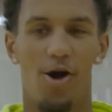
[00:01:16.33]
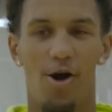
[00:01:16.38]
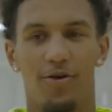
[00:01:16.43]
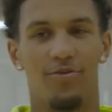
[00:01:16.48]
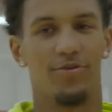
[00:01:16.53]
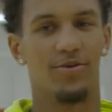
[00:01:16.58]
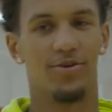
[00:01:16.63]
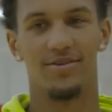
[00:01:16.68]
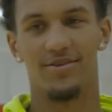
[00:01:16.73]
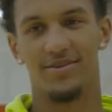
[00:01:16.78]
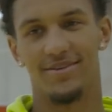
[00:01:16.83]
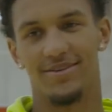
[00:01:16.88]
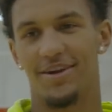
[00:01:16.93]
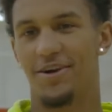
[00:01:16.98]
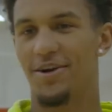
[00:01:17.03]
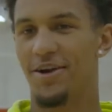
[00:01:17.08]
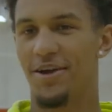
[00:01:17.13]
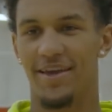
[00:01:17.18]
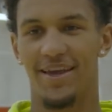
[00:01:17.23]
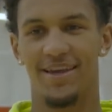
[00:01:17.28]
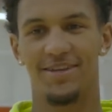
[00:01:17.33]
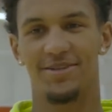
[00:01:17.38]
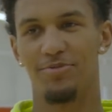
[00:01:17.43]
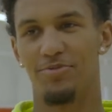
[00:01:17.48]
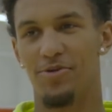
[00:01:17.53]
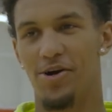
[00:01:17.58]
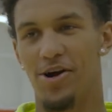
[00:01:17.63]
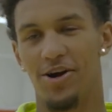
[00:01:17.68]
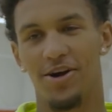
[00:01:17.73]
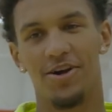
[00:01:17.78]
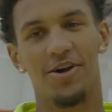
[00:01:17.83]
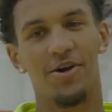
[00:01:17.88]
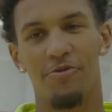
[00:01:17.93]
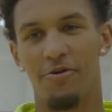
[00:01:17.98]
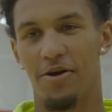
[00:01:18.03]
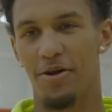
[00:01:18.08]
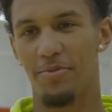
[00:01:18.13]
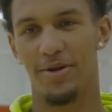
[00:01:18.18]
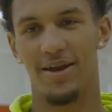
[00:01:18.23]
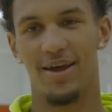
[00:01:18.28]
Awful. Couldn't catch a ball,
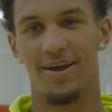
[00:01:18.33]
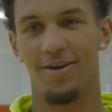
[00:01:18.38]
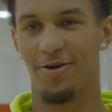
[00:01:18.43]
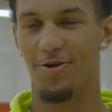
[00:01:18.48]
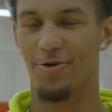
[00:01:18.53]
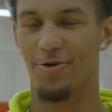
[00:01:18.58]
couldn't run up and down the